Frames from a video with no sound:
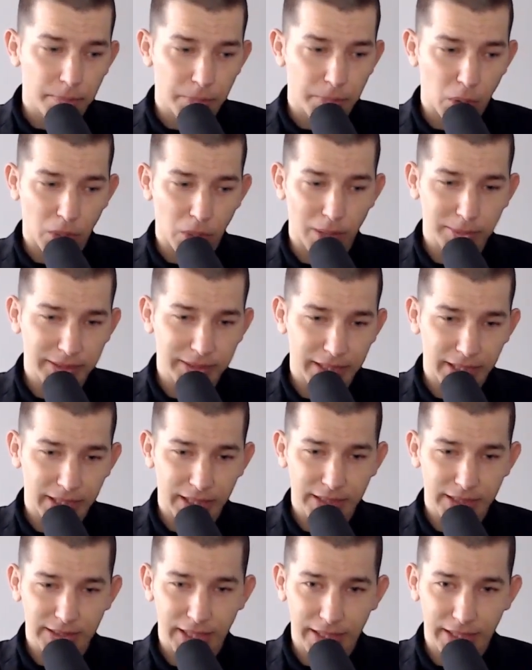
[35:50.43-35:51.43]
But what I'm saying
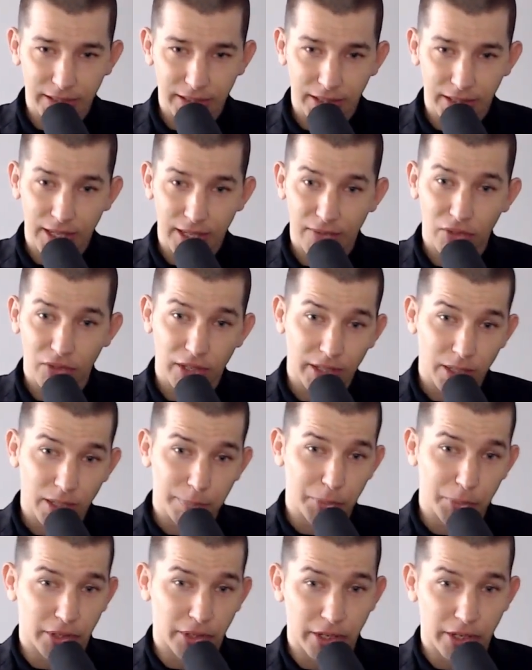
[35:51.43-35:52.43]
is like leveling
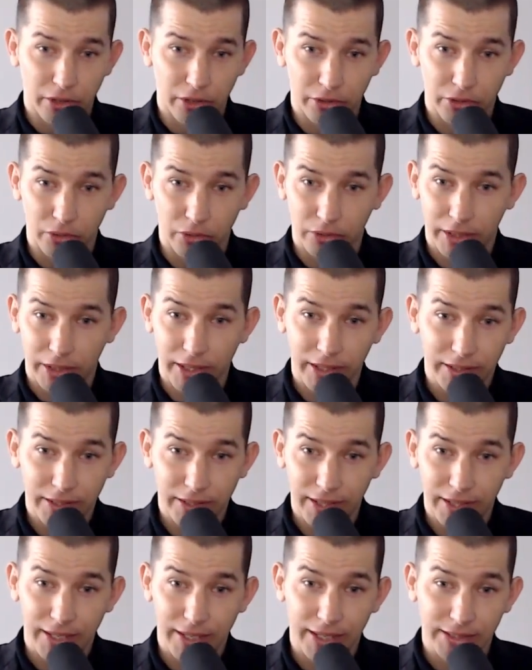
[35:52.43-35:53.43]
up your character, getting
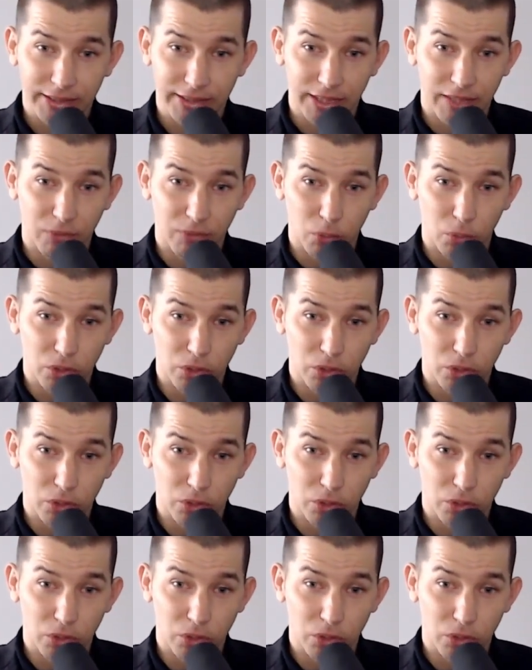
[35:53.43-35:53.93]
to that next level.